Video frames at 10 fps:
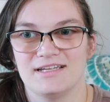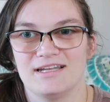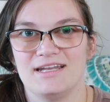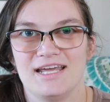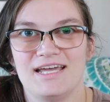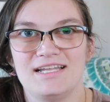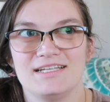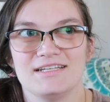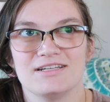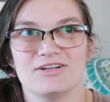knit,
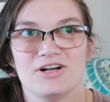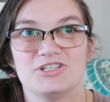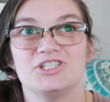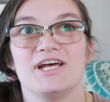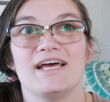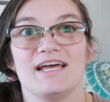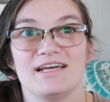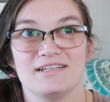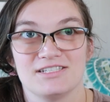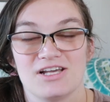
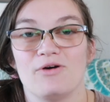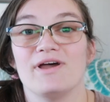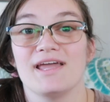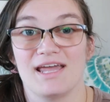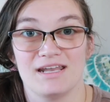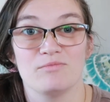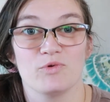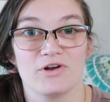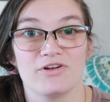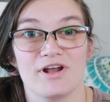crochet, sewing, and
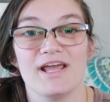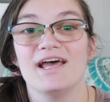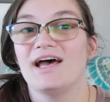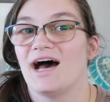embroidery.